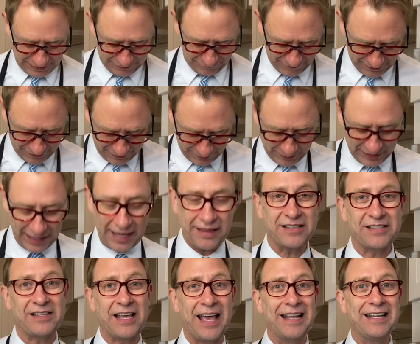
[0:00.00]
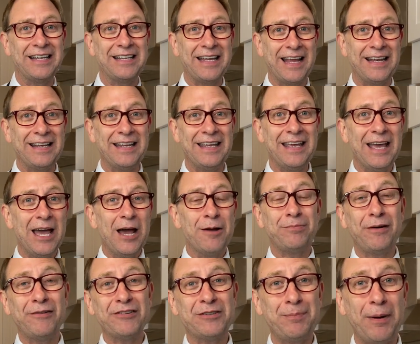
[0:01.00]
I found that we had this handy dandy
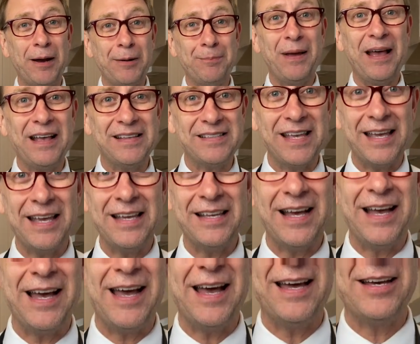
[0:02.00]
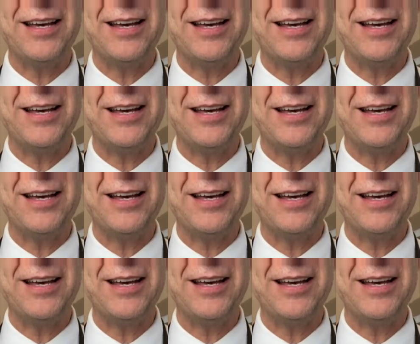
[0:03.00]
Provost Park Pass uh,